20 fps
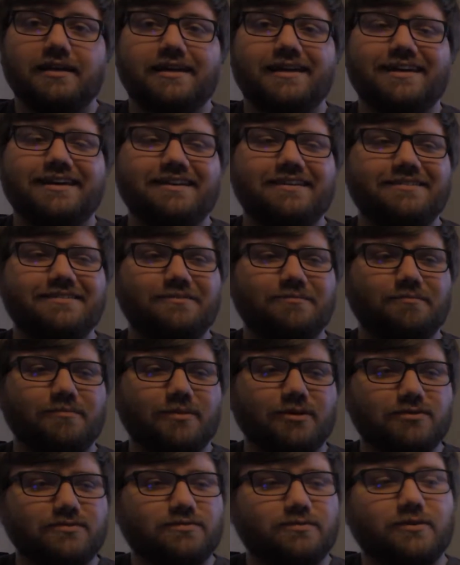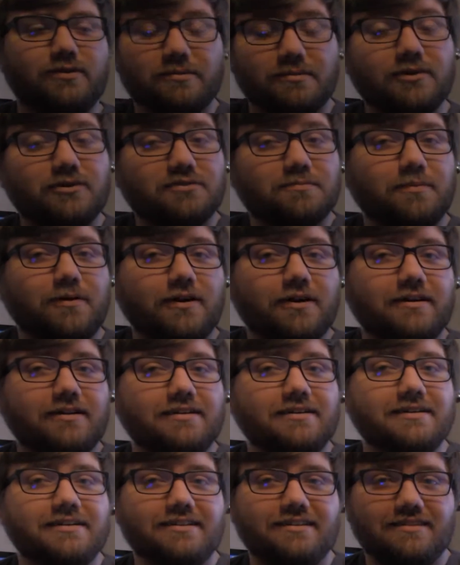And for the most
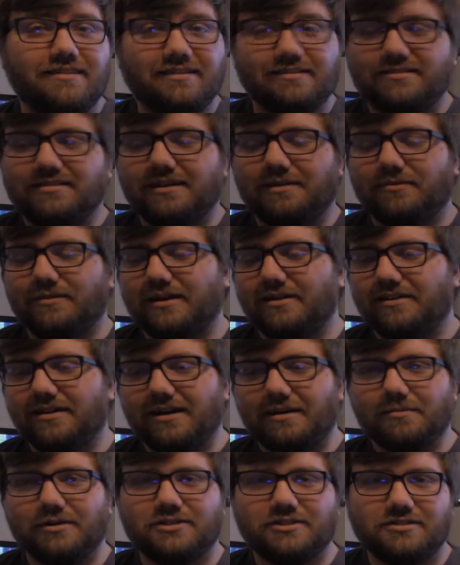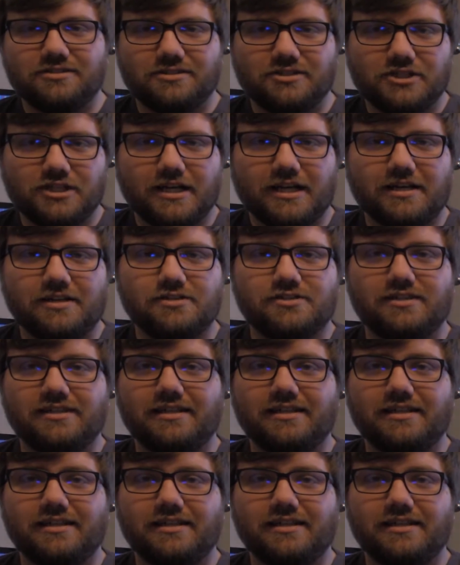part, this time around not much has changed.